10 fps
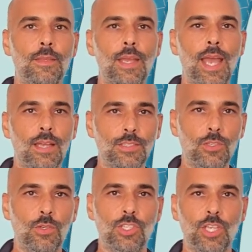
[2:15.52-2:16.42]
Ask
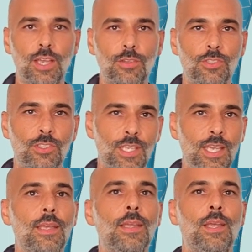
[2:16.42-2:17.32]
your child to
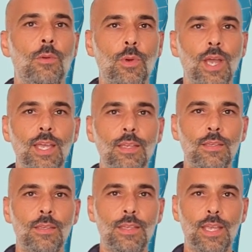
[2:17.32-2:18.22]
say, then write,
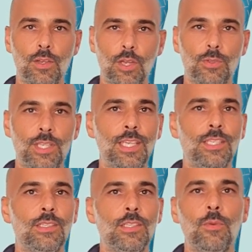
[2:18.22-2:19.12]
their own
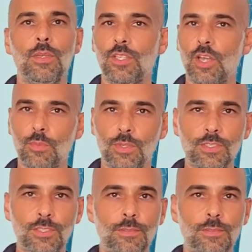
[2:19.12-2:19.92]
lists with commas.